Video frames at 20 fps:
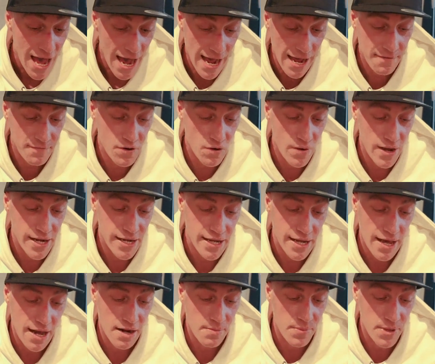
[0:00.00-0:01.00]
I have no
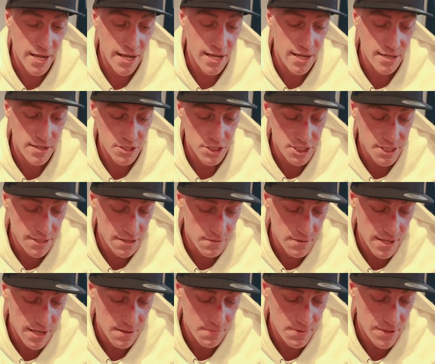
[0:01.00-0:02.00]
idea how to play it. She
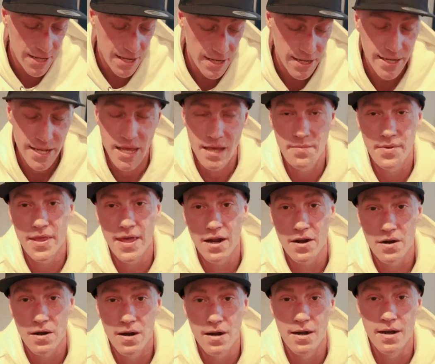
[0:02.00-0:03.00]
knows how to play it. It can't be
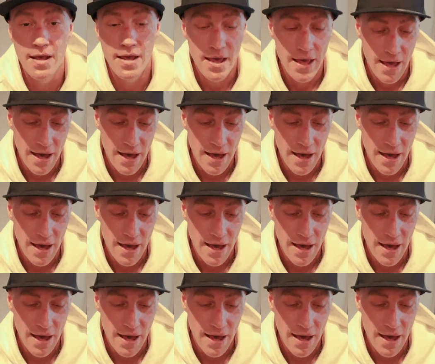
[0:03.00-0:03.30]
that hard.